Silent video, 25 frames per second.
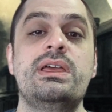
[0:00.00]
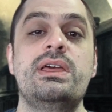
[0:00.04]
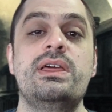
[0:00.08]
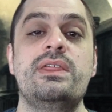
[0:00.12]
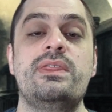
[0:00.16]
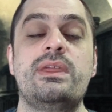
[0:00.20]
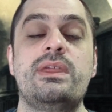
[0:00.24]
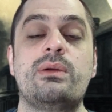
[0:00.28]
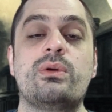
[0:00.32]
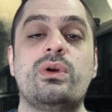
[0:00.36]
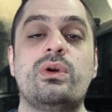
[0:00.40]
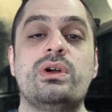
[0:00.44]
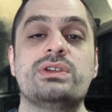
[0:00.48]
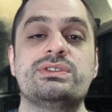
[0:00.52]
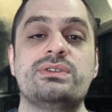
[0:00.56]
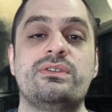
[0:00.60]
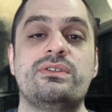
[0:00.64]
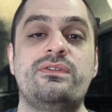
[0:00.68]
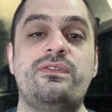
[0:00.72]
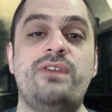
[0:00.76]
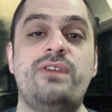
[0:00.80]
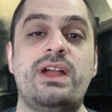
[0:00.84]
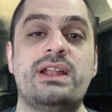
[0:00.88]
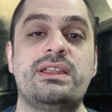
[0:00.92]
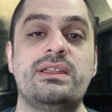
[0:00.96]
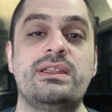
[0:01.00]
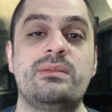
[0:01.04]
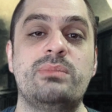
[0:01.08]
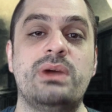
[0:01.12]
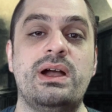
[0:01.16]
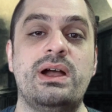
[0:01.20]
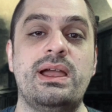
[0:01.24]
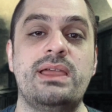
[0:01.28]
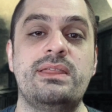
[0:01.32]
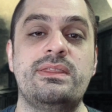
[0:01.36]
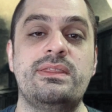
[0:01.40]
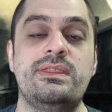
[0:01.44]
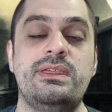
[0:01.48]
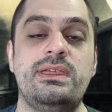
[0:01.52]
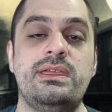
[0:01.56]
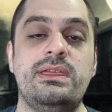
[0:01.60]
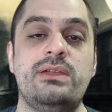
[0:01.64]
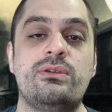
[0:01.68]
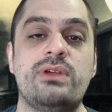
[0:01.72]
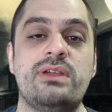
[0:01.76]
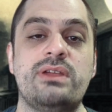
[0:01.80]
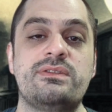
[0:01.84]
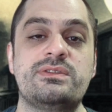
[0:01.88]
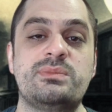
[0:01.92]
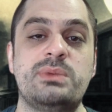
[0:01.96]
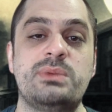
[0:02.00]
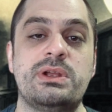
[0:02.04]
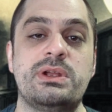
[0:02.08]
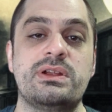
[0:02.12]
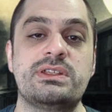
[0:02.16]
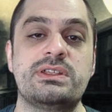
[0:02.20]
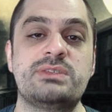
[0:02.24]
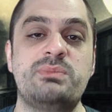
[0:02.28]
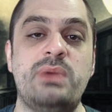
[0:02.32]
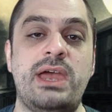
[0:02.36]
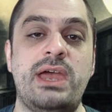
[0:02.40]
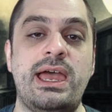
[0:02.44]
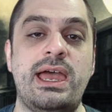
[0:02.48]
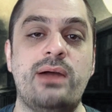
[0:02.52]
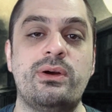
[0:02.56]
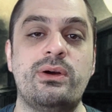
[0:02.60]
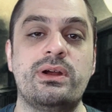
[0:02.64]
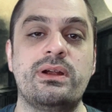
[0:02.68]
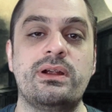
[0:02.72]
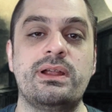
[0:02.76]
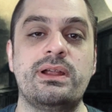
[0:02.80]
they were also affected by the Grave Spirit's power,